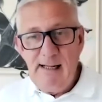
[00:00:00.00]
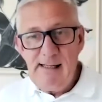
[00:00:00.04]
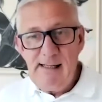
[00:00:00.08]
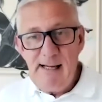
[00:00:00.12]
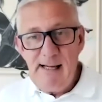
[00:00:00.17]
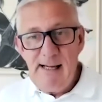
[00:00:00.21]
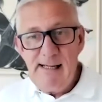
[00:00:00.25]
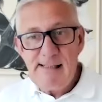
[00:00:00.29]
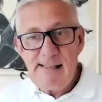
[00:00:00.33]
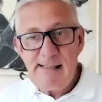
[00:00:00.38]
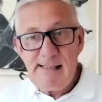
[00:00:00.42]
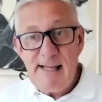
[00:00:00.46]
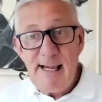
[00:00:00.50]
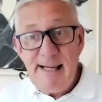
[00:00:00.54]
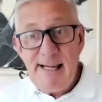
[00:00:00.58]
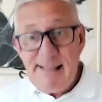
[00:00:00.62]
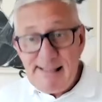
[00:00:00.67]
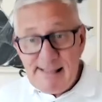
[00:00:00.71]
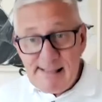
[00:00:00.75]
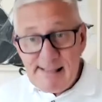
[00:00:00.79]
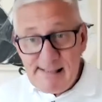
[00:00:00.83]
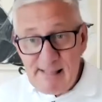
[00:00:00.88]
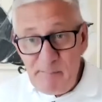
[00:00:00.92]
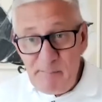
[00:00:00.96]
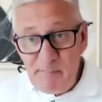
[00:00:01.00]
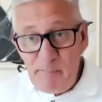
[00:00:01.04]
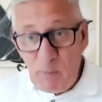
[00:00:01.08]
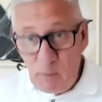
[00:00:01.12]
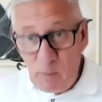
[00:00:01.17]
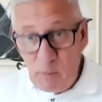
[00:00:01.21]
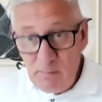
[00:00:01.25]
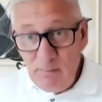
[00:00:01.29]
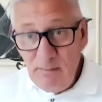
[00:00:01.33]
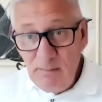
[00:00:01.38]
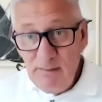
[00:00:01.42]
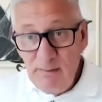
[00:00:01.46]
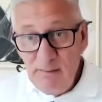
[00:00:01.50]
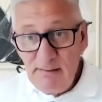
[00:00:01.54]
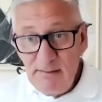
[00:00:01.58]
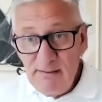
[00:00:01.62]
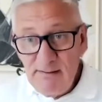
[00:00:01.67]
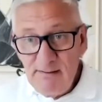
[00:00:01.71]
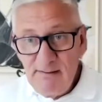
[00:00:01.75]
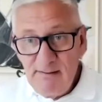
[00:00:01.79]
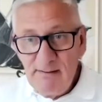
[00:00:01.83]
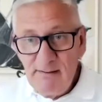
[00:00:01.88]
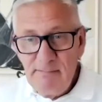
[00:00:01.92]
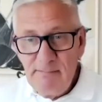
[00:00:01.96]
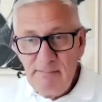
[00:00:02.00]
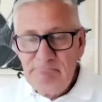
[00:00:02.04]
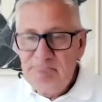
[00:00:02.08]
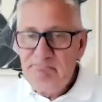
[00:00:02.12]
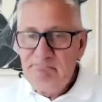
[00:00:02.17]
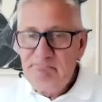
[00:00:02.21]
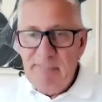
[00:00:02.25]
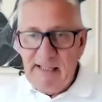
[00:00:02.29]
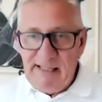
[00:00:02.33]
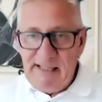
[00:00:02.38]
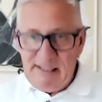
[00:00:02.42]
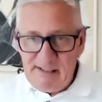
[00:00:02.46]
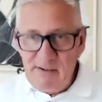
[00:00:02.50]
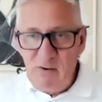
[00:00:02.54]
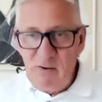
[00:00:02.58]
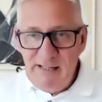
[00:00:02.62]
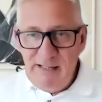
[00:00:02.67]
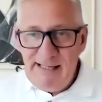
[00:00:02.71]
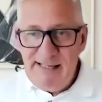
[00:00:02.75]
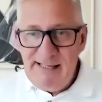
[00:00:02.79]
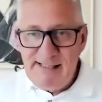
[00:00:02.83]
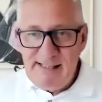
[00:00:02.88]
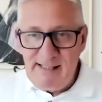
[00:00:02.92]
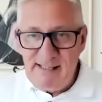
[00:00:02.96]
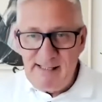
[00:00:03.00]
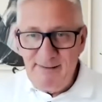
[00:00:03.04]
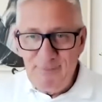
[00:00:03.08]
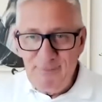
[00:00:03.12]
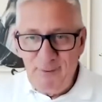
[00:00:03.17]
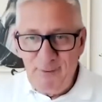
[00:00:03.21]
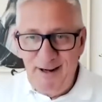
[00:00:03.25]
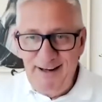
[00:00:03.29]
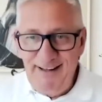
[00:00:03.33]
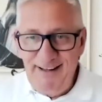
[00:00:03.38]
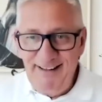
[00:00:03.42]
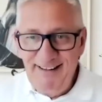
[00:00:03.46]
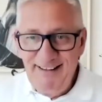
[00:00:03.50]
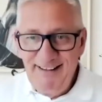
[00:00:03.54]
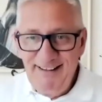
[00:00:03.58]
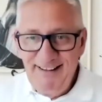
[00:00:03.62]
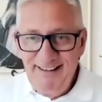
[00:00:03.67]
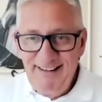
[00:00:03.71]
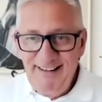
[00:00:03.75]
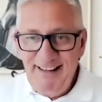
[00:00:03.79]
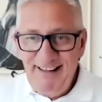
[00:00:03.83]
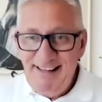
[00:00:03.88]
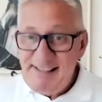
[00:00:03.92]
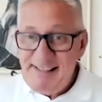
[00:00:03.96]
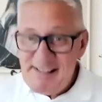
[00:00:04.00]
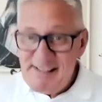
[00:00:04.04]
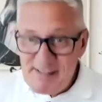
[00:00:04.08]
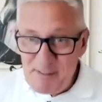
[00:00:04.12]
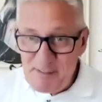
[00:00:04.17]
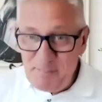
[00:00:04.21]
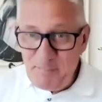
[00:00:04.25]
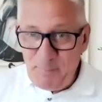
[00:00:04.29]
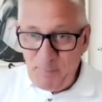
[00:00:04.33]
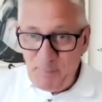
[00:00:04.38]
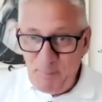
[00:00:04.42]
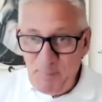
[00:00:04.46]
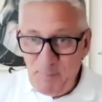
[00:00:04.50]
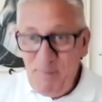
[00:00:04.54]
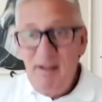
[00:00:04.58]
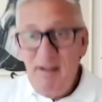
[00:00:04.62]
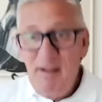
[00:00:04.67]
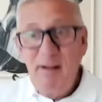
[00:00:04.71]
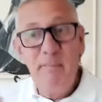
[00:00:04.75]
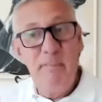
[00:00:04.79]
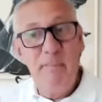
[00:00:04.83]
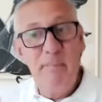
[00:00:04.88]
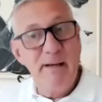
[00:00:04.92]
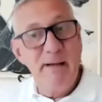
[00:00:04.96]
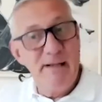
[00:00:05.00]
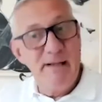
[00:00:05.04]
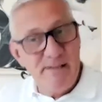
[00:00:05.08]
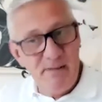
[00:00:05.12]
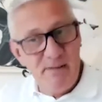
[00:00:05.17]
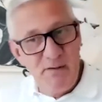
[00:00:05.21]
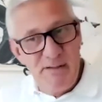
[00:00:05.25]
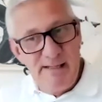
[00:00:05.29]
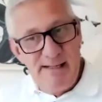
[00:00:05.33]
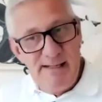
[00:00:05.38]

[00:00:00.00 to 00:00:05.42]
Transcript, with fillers: It's simple, but it's not easy, right? It's simple, but it's not